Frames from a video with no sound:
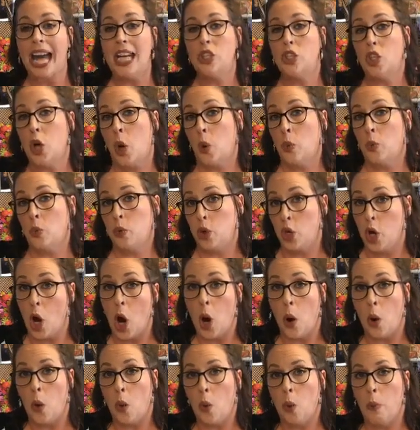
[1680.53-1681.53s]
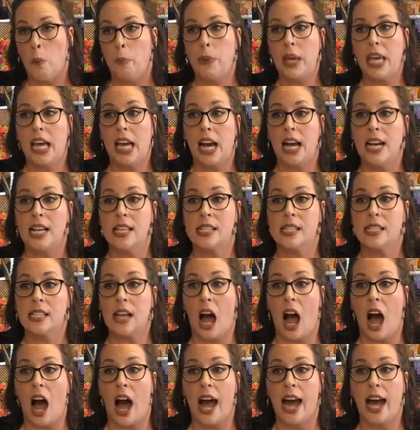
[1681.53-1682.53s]
I don't know
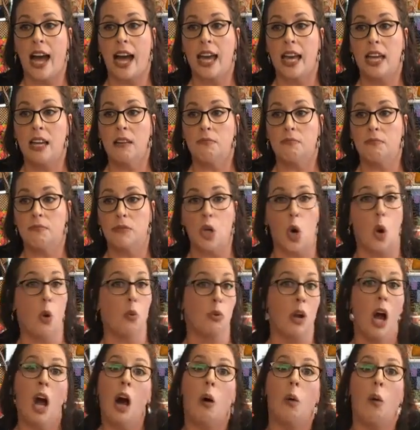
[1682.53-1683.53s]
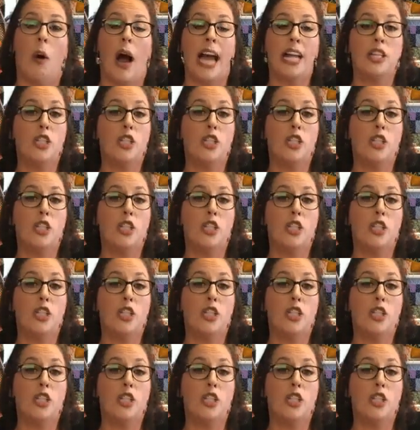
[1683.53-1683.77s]
because I don't know.